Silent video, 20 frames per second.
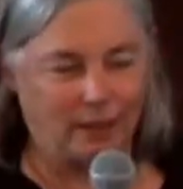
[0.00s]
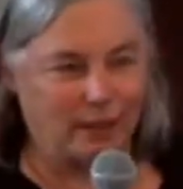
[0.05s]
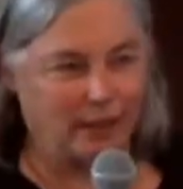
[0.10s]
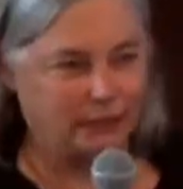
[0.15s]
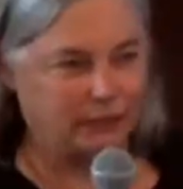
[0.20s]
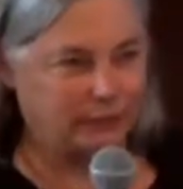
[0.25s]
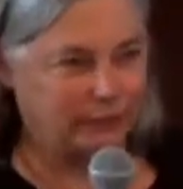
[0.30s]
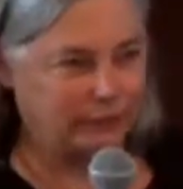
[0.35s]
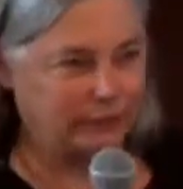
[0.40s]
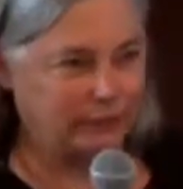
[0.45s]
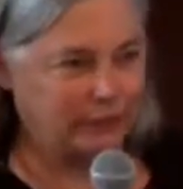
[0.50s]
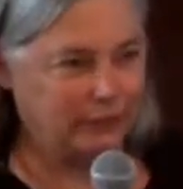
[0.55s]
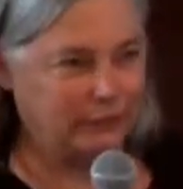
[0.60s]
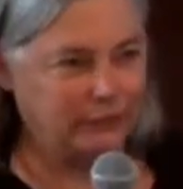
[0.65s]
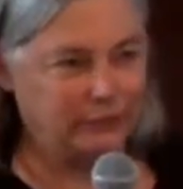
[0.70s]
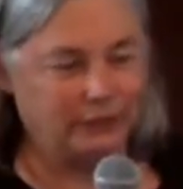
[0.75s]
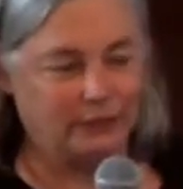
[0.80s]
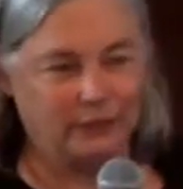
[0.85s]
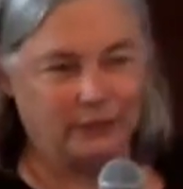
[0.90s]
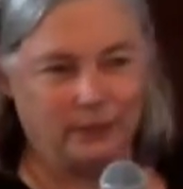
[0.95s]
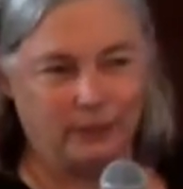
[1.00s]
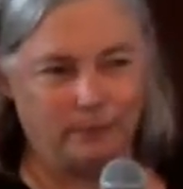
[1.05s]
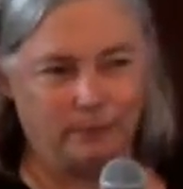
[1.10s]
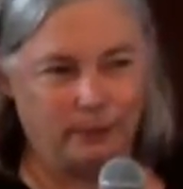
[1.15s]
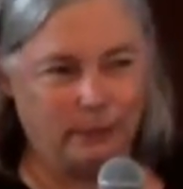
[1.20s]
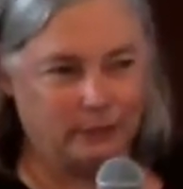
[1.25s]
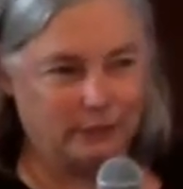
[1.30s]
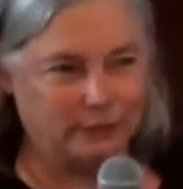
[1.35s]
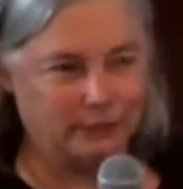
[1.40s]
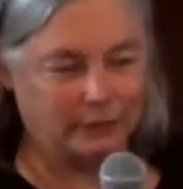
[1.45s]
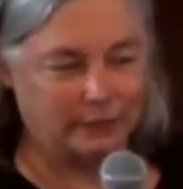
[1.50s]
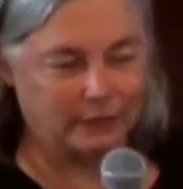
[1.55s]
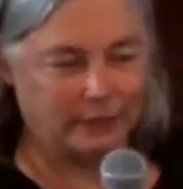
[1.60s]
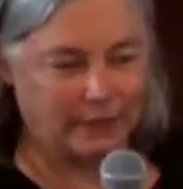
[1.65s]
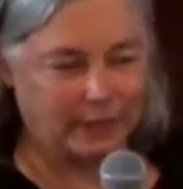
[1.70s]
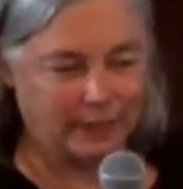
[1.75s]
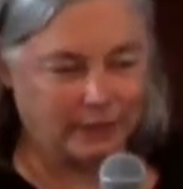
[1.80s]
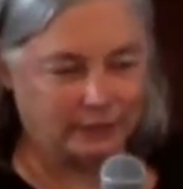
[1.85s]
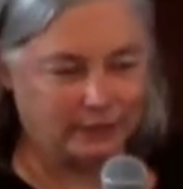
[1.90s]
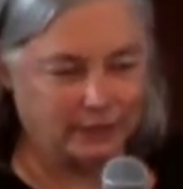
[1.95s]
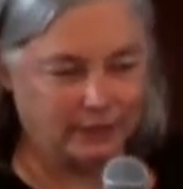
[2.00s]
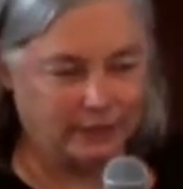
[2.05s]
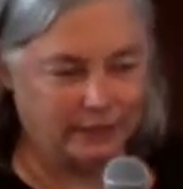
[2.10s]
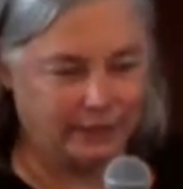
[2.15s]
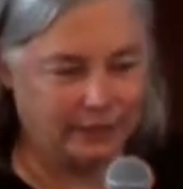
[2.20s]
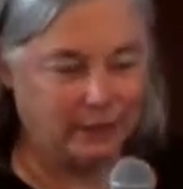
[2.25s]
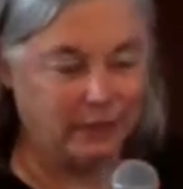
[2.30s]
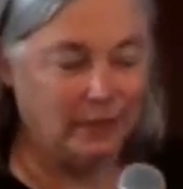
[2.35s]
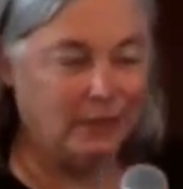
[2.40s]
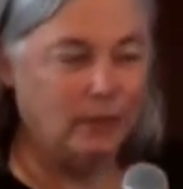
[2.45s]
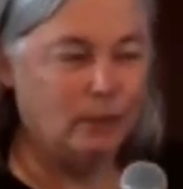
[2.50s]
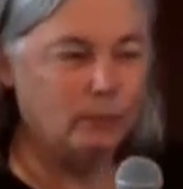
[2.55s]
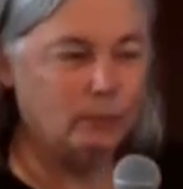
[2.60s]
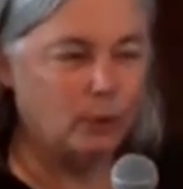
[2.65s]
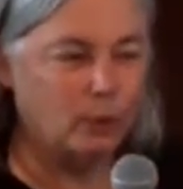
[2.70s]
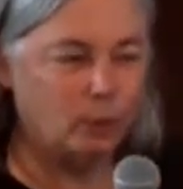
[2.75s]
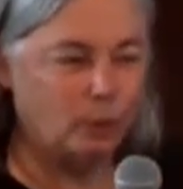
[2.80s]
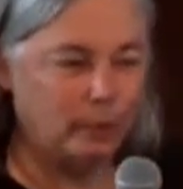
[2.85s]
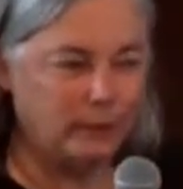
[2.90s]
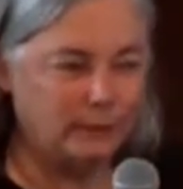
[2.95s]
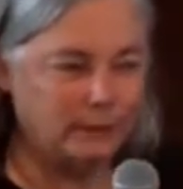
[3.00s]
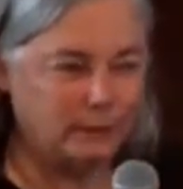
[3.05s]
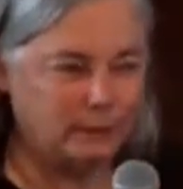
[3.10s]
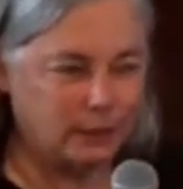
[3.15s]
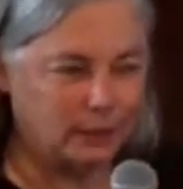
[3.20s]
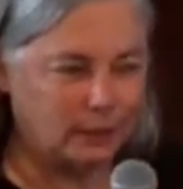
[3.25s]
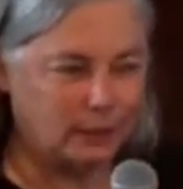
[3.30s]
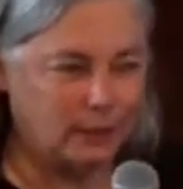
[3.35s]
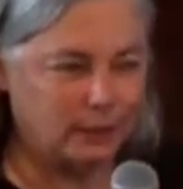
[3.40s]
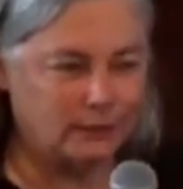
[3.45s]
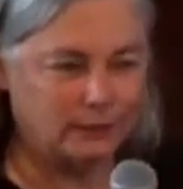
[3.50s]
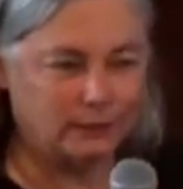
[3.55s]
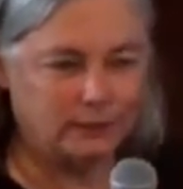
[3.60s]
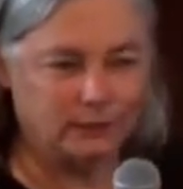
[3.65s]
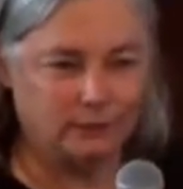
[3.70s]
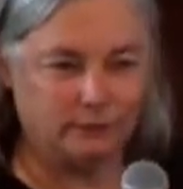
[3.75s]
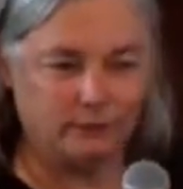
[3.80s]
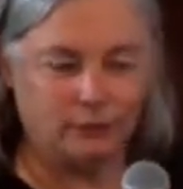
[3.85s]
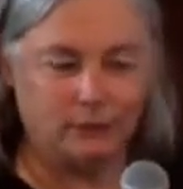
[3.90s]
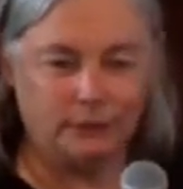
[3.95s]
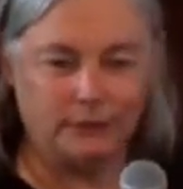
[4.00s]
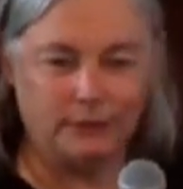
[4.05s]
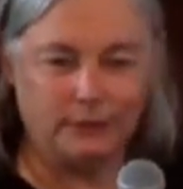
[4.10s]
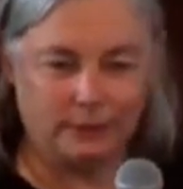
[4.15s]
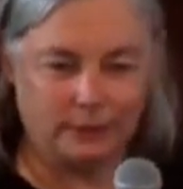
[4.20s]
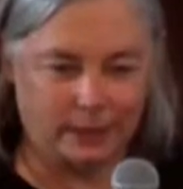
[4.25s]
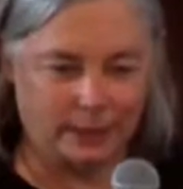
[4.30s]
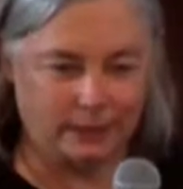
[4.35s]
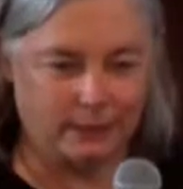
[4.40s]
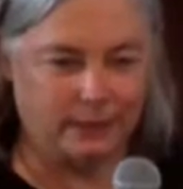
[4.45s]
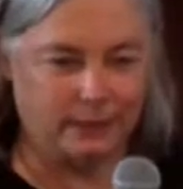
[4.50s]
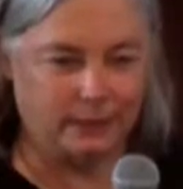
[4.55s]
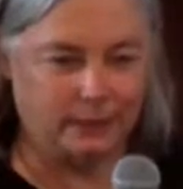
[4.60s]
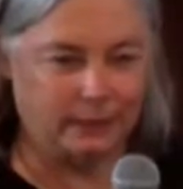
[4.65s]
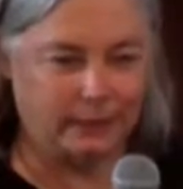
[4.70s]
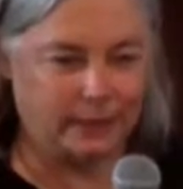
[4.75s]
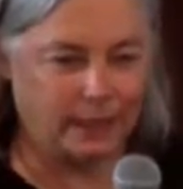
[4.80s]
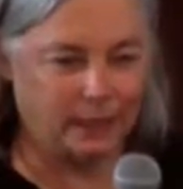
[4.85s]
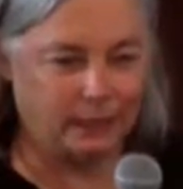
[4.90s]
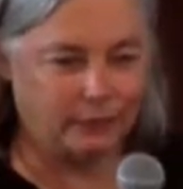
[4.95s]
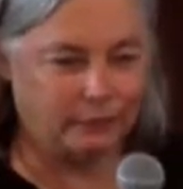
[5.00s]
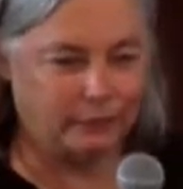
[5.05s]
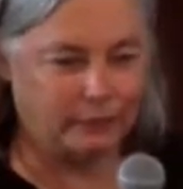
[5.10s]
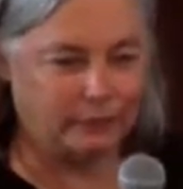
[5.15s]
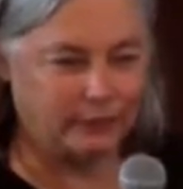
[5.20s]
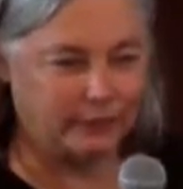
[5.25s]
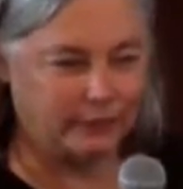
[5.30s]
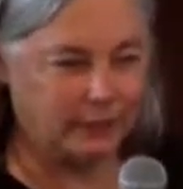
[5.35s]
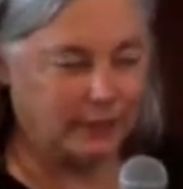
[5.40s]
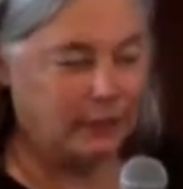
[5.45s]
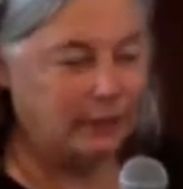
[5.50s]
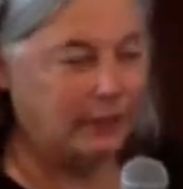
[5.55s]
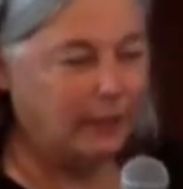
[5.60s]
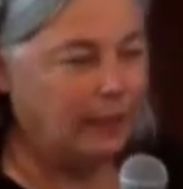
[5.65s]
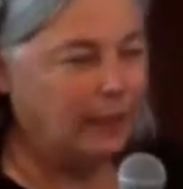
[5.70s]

costs for our utility bills or our gasoline. But what is the cost of doing nothing in California?